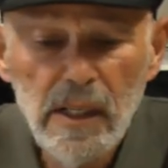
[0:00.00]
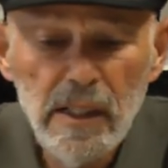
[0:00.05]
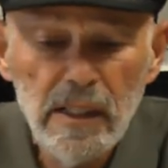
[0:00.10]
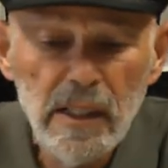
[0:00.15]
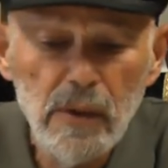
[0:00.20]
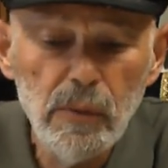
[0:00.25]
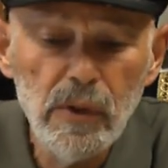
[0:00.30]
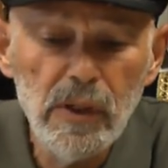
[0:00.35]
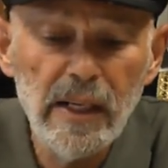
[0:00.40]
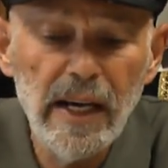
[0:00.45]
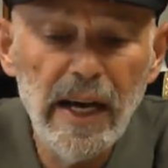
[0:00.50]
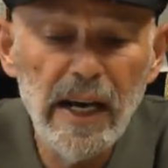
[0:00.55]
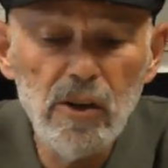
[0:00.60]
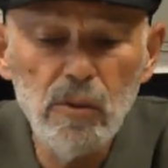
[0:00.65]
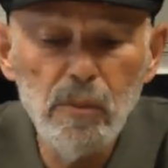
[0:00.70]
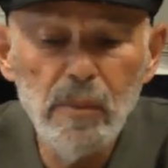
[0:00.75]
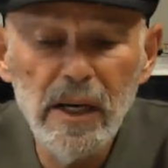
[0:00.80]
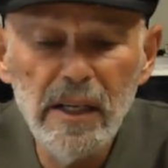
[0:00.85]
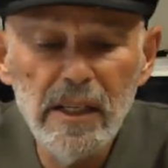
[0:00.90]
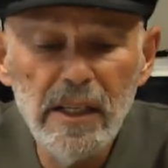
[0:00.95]
that when God
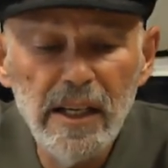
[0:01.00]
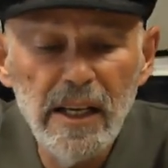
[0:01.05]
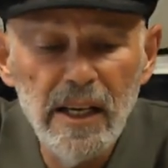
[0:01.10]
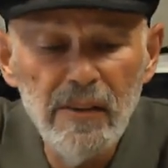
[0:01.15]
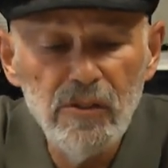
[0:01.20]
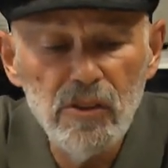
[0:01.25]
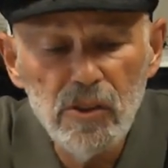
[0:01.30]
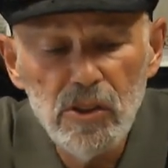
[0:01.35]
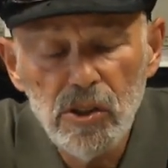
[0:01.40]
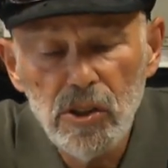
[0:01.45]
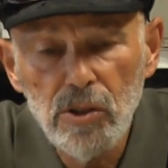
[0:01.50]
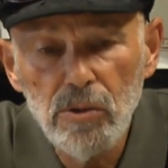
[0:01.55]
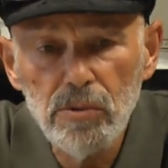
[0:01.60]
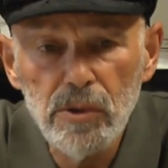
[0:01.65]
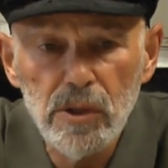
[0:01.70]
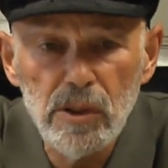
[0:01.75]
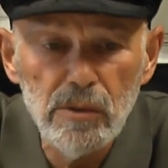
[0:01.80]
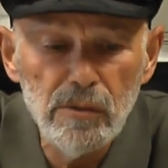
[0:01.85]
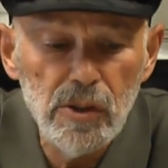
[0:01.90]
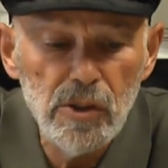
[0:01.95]
Almighty gave the
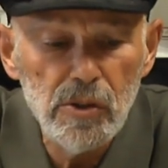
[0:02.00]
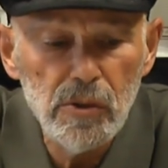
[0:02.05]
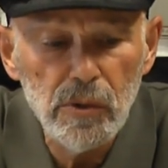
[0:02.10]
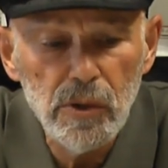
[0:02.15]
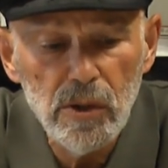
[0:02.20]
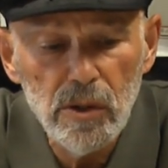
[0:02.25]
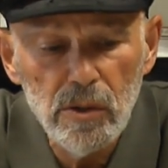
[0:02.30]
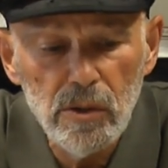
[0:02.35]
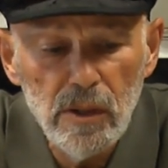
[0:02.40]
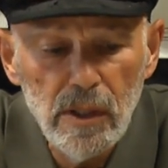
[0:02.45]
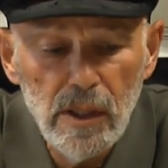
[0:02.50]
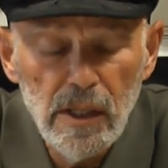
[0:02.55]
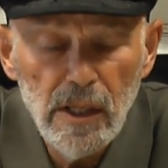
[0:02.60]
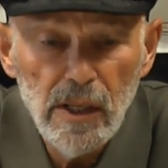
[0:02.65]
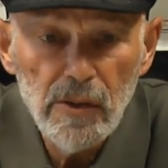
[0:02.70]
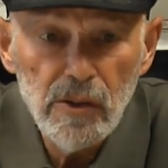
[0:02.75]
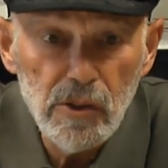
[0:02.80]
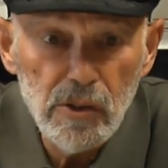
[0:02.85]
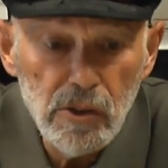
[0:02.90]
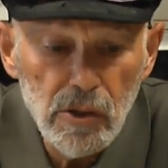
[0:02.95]
children of Israel
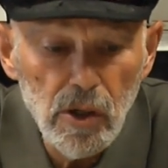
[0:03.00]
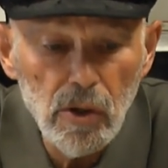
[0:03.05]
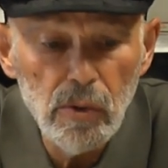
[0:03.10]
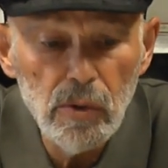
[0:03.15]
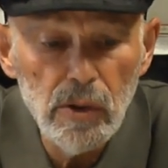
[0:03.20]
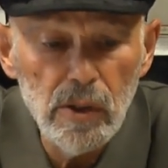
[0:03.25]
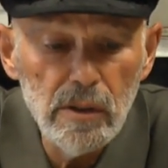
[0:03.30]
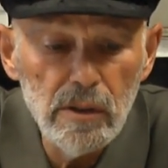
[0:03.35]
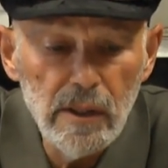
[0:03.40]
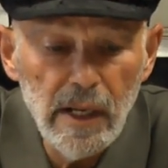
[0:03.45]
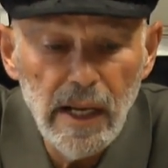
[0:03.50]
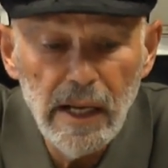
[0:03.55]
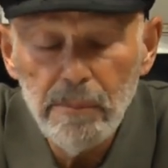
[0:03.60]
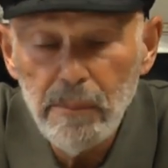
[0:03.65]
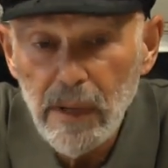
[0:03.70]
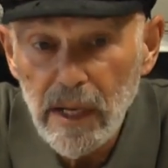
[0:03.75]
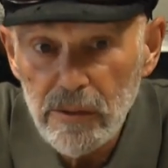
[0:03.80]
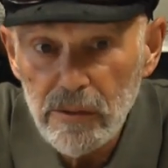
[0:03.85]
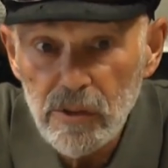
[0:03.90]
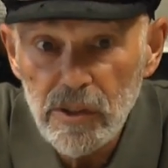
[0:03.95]
the Torah on
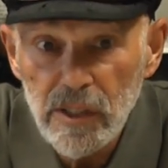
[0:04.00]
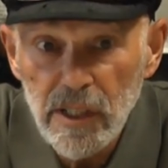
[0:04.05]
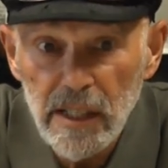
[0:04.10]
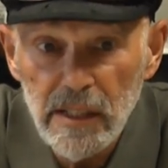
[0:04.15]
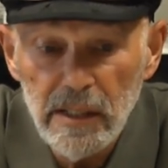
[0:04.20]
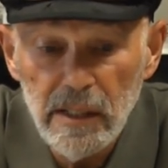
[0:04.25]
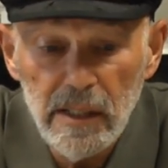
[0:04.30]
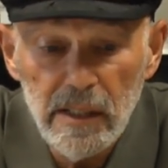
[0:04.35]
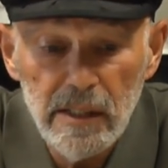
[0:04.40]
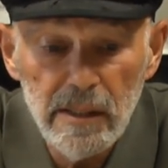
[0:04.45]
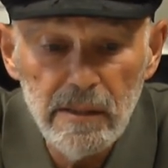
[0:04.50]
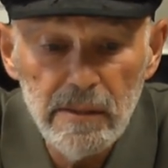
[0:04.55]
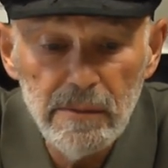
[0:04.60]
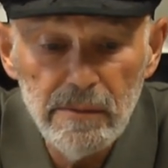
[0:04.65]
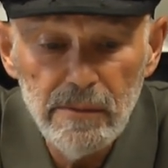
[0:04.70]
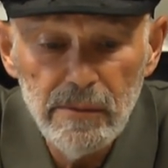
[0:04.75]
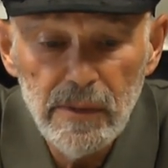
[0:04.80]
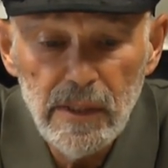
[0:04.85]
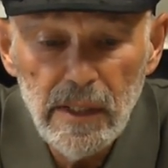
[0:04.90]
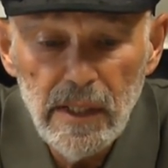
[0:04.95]
Mount Sinai,
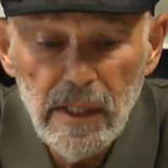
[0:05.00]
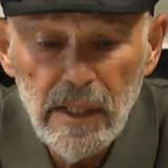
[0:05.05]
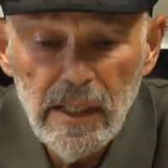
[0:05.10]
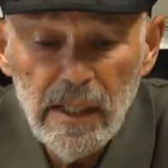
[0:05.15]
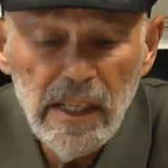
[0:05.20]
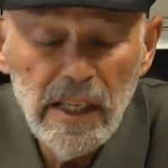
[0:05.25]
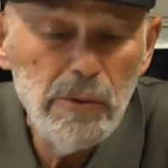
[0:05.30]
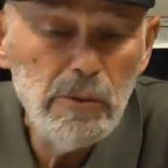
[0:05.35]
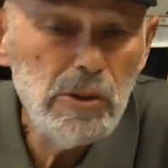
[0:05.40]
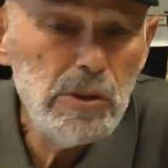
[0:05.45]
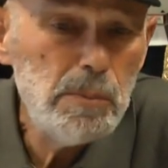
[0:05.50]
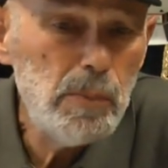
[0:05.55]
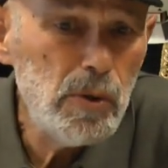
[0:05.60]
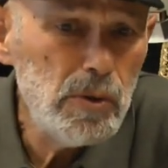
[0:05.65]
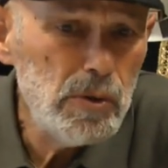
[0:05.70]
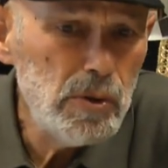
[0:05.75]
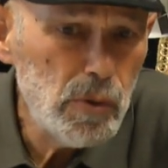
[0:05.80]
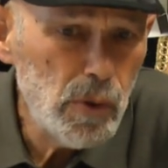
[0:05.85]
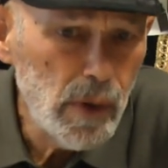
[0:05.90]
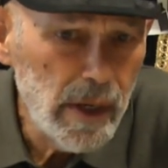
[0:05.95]
he was
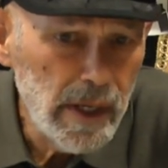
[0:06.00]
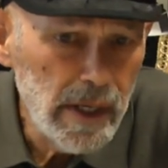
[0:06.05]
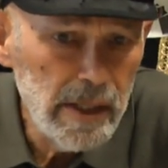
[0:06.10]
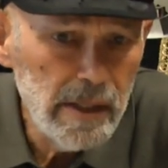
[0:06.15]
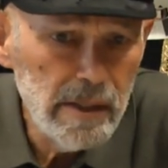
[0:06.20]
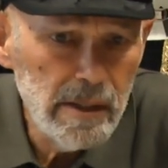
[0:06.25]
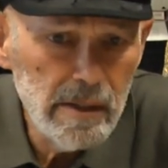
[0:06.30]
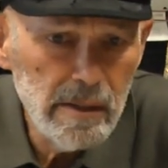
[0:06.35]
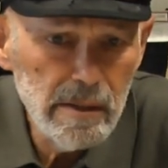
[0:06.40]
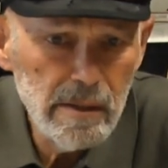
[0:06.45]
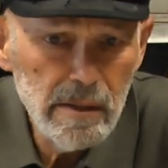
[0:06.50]
portrayed